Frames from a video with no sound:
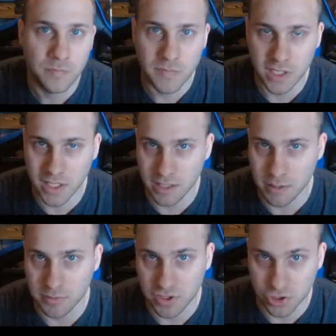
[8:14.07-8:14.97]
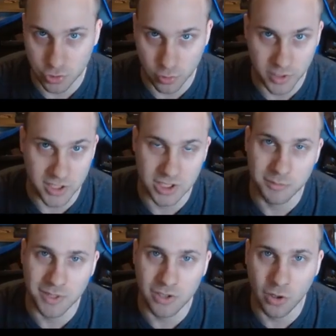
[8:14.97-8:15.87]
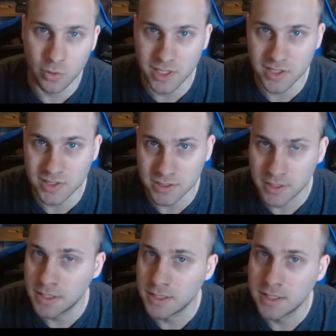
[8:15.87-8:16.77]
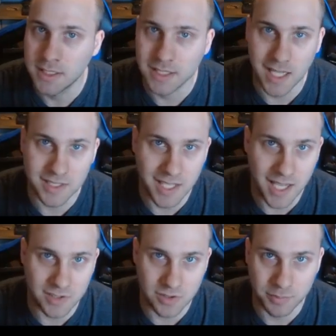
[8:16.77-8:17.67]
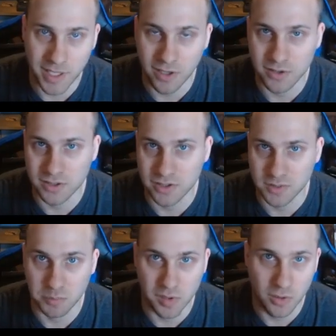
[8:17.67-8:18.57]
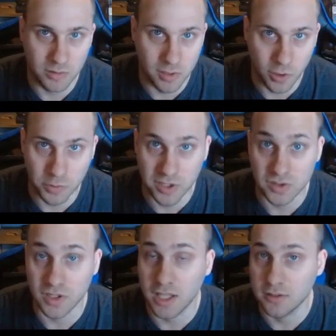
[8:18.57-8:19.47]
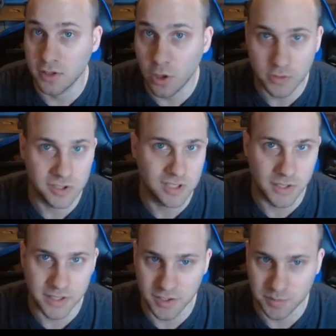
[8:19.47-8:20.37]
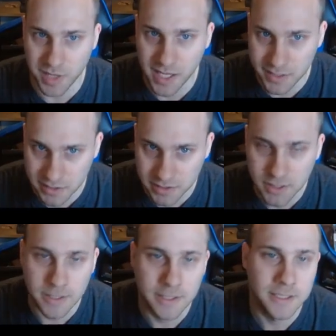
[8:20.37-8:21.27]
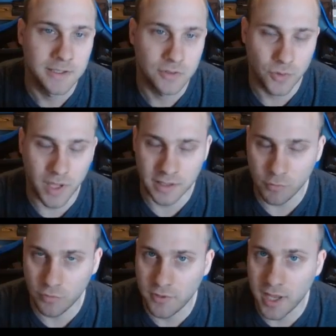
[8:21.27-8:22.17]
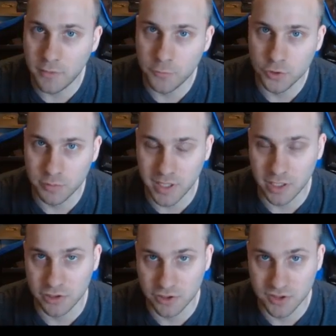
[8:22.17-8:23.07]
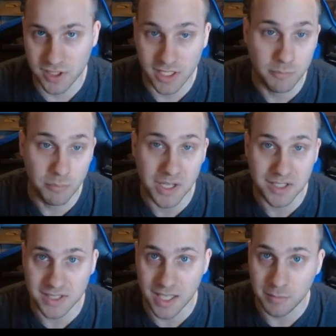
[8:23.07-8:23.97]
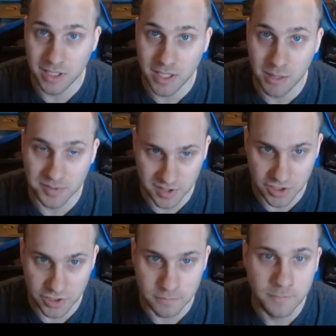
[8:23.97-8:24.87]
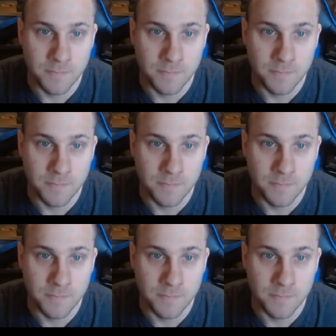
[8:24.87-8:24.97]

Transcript: they're going to get destroyed. There's going to be no reason not to cast your spells and just blow the load because they know there's nothing else behind it. So at level 5, you should be introducing a mixed enemy composition.